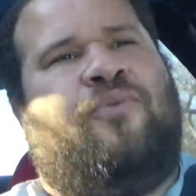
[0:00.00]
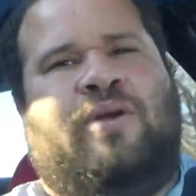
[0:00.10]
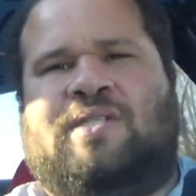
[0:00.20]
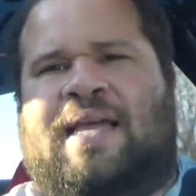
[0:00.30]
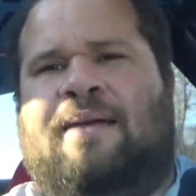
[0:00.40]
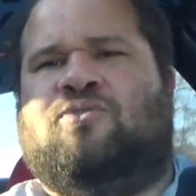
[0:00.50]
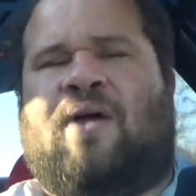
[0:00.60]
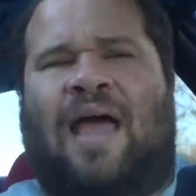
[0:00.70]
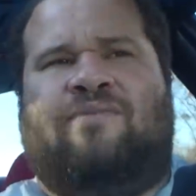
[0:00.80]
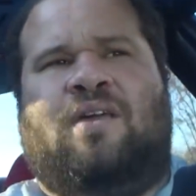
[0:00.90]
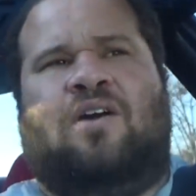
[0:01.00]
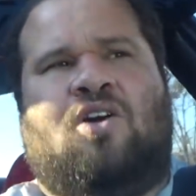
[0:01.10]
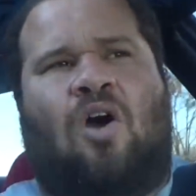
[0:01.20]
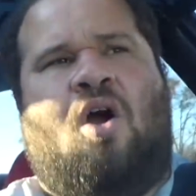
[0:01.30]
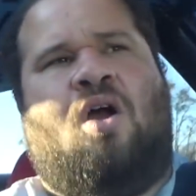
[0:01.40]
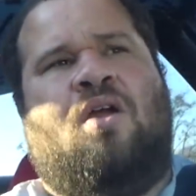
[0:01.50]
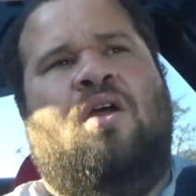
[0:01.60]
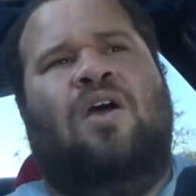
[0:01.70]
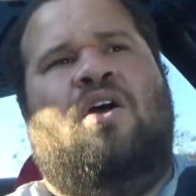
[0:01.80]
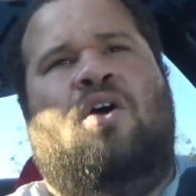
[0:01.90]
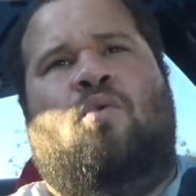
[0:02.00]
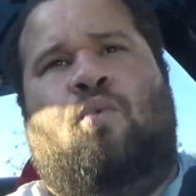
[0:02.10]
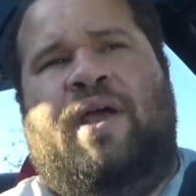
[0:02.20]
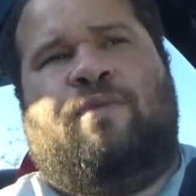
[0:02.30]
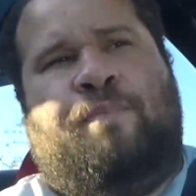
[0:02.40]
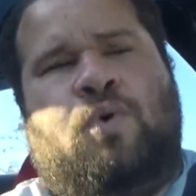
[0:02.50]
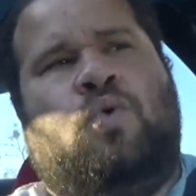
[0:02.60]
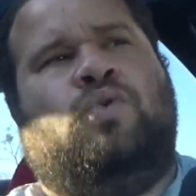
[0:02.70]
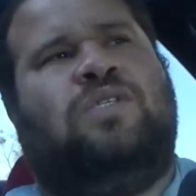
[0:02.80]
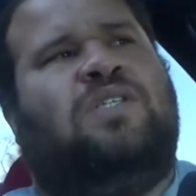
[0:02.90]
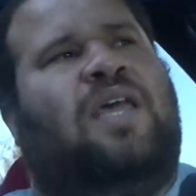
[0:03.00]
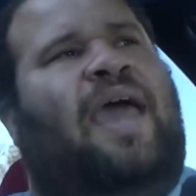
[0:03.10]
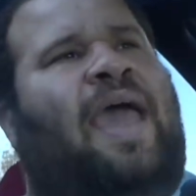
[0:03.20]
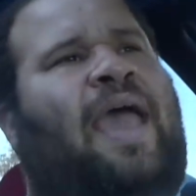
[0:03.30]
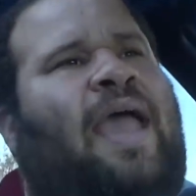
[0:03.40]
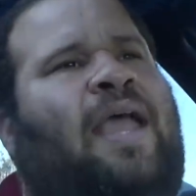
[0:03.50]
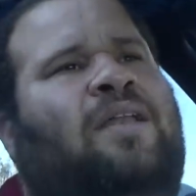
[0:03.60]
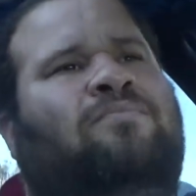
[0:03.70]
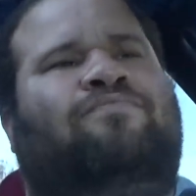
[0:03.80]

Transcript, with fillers: first time driving a car with boost, and